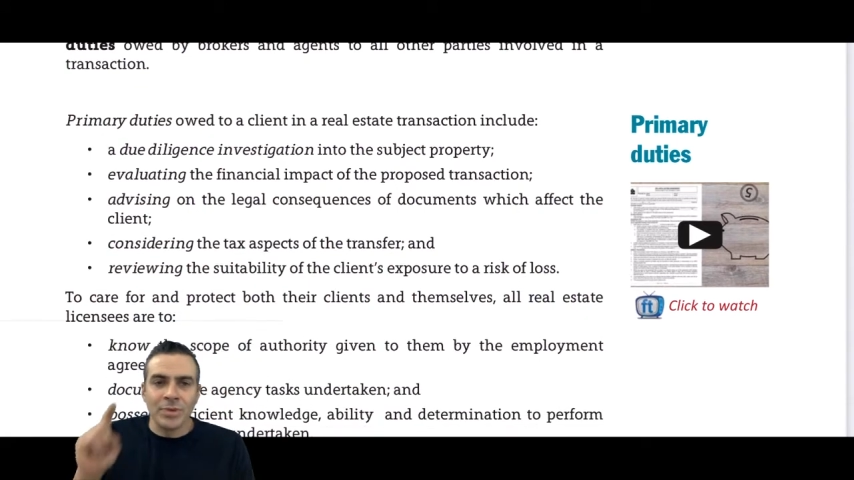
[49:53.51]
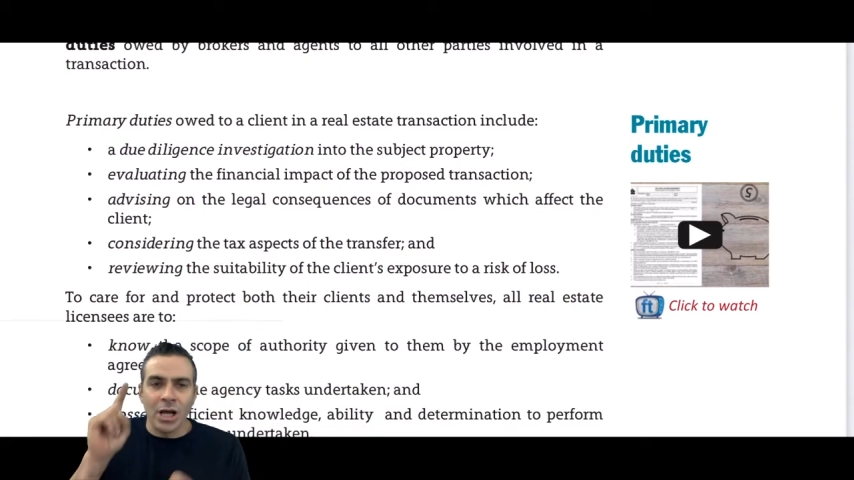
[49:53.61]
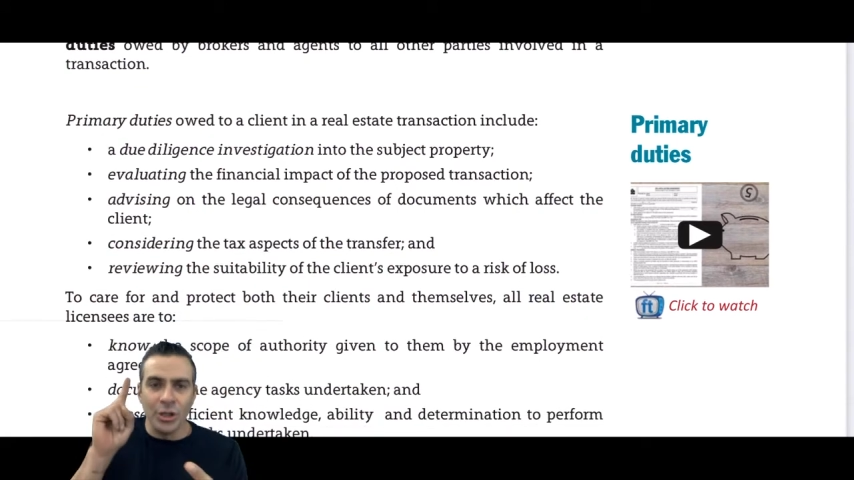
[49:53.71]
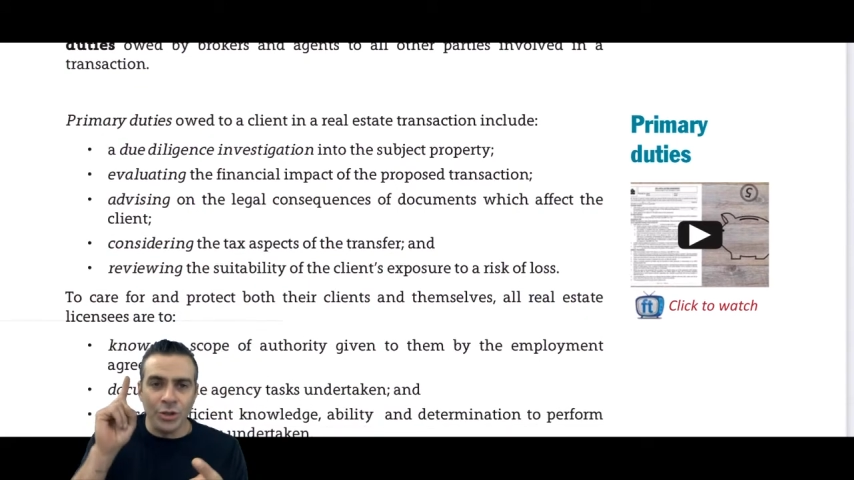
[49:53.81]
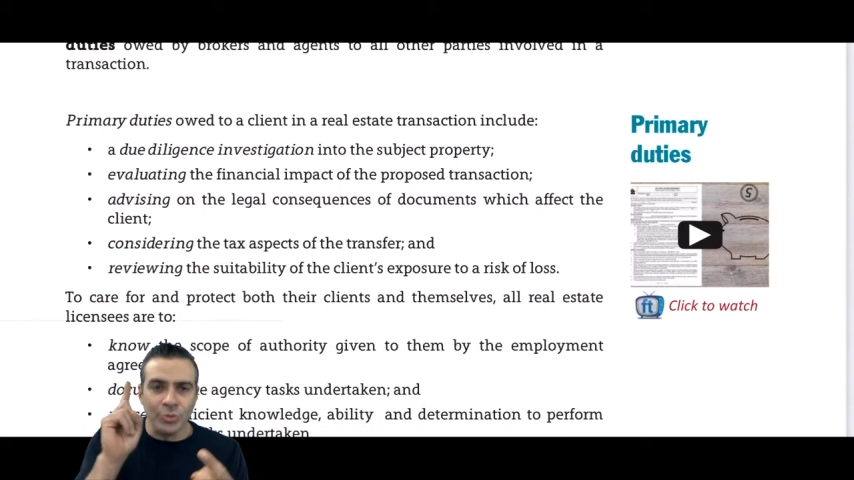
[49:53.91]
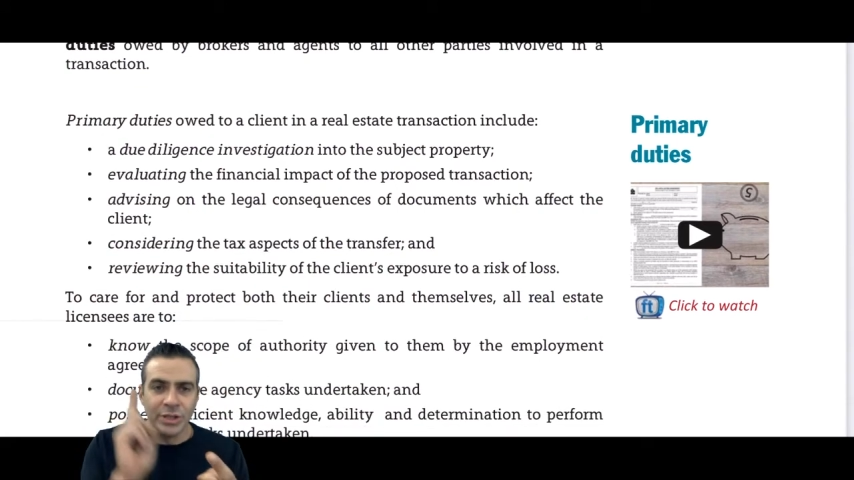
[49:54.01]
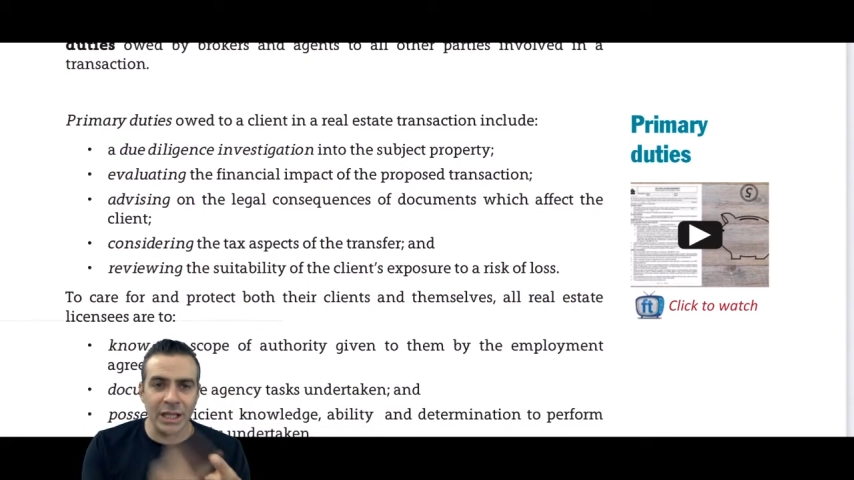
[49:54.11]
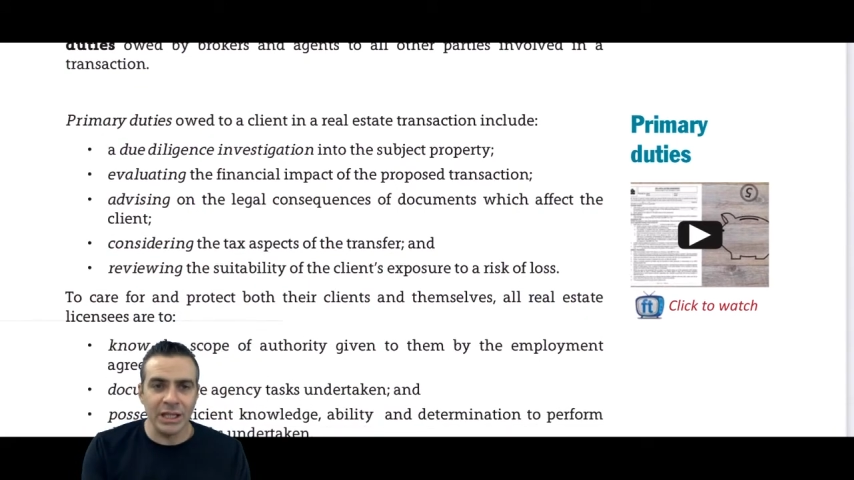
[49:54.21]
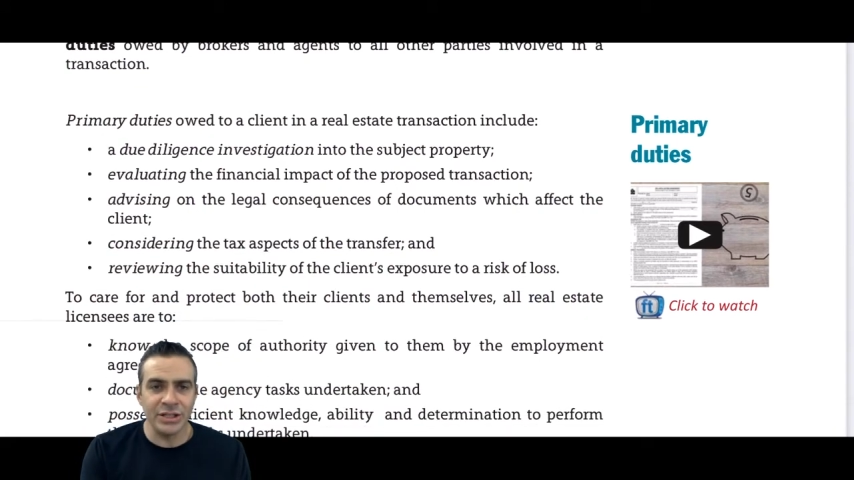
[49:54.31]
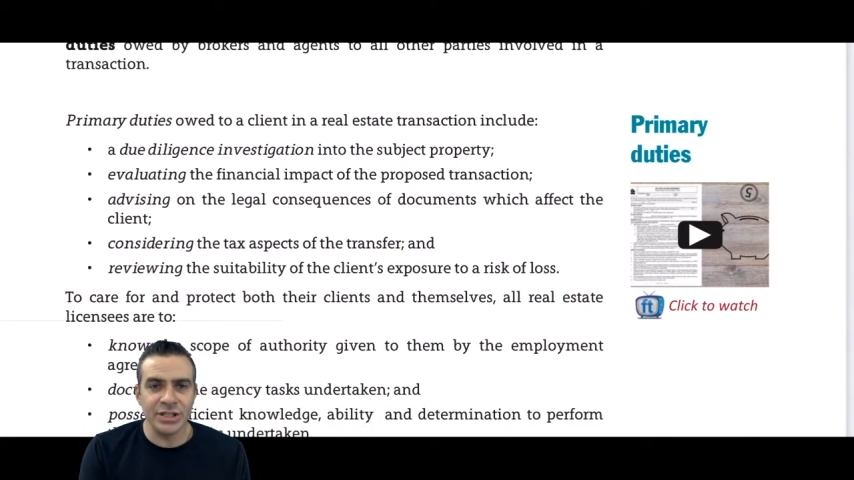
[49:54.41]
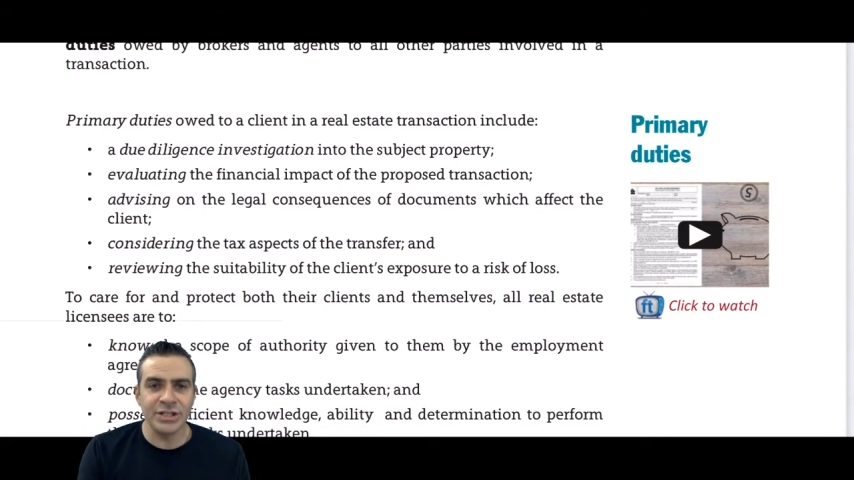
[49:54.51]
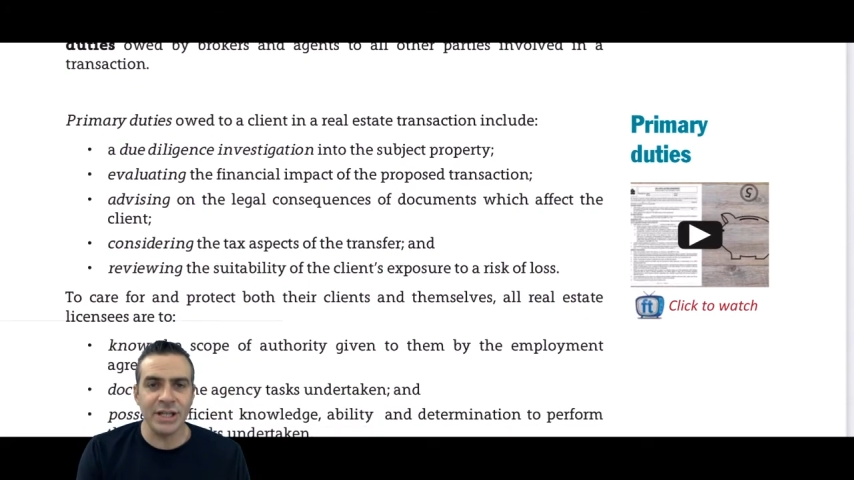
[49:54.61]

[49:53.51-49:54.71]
a due diligence